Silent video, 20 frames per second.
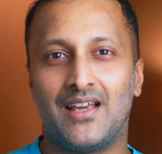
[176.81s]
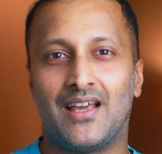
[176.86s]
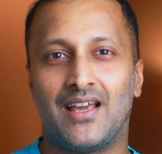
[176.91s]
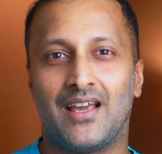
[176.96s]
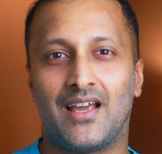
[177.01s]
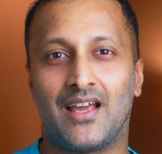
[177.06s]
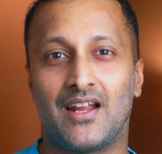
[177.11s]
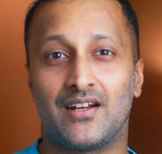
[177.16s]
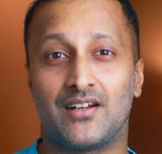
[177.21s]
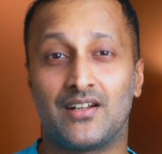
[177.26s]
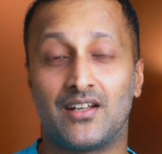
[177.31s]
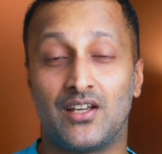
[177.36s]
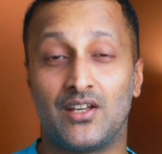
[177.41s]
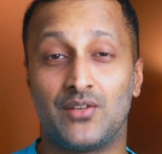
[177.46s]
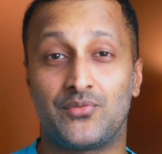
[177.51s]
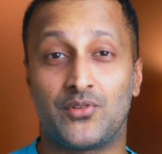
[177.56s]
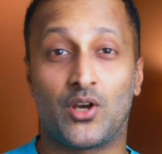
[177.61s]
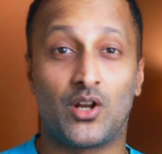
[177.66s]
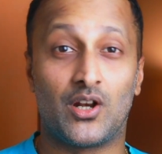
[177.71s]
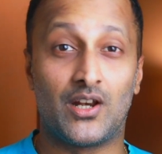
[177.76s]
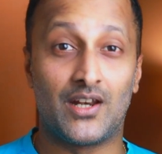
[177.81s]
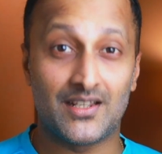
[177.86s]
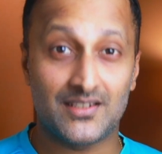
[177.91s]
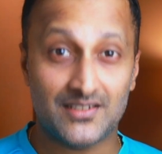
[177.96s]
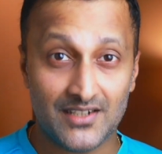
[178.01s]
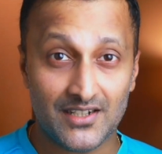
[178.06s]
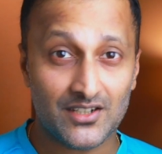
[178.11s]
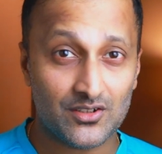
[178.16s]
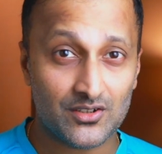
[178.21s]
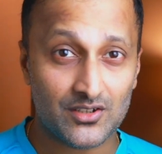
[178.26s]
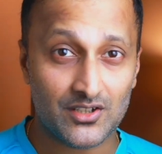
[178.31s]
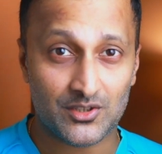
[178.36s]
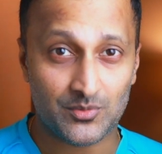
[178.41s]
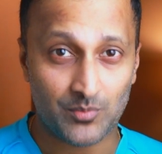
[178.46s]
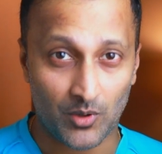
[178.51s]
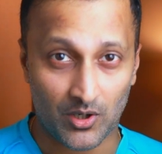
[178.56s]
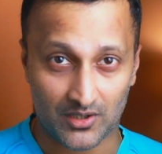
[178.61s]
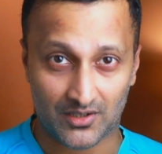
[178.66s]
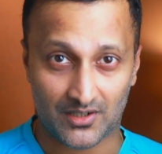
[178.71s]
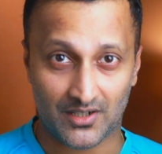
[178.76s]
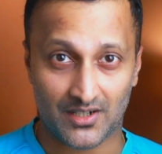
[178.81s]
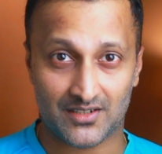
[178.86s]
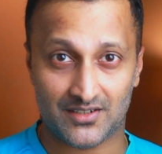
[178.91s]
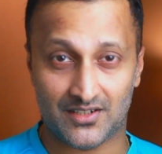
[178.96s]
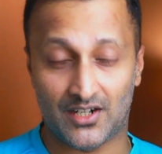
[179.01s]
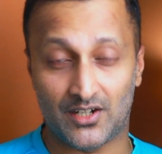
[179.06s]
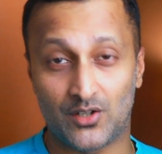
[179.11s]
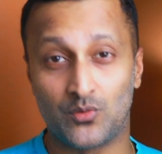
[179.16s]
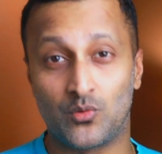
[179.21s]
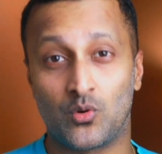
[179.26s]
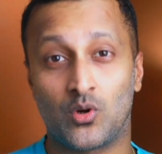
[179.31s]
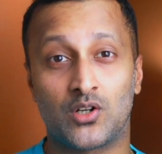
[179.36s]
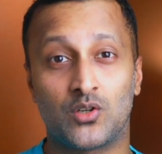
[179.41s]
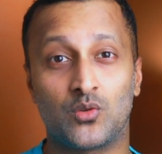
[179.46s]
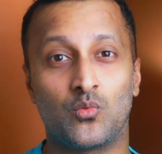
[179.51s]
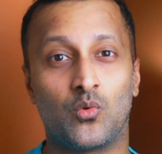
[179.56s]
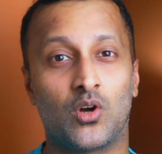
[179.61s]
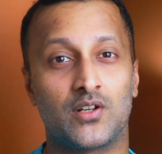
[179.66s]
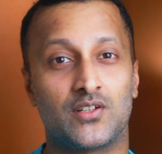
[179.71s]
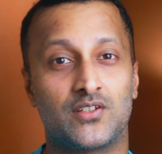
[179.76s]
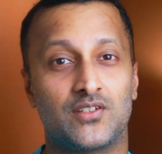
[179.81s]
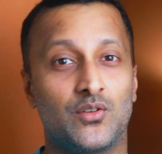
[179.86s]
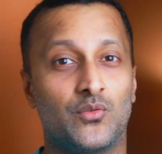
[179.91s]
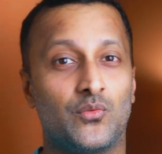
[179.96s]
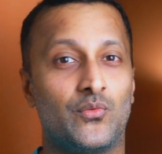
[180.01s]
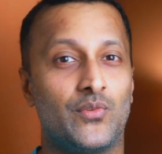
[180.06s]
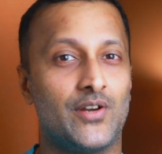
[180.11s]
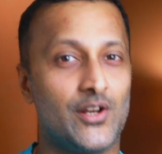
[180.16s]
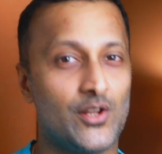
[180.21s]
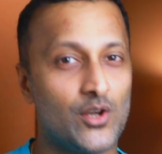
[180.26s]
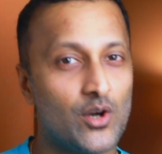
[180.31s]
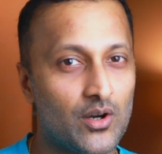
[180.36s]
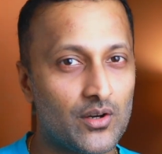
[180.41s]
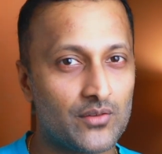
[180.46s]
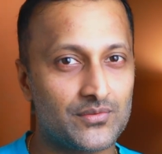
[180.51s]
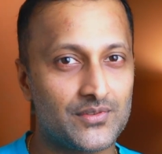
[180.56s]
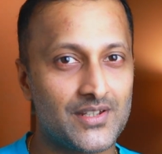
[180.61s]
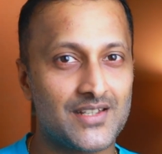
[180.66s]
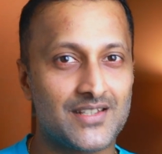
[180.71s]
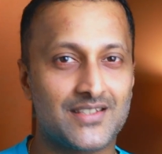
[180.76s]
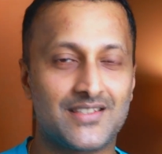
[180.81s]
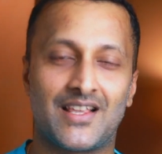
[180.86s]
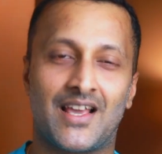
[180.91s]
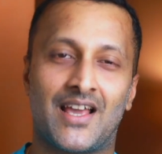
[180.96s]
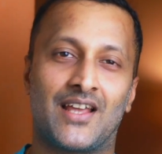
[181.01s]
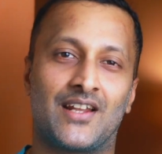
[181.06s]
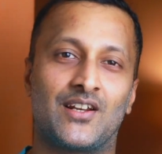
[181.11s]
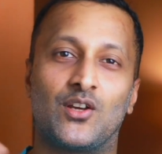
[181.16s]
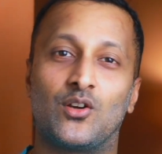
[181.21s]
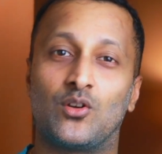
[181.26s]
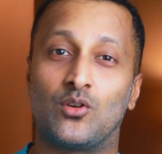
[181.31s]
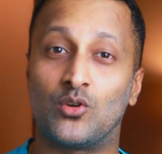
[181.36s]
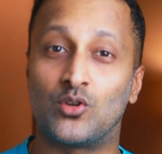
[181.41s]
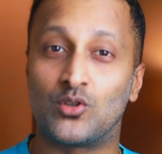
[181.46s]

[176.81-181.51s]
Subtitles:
And if you're listening to this podcast and you want to watch the video of this, then go to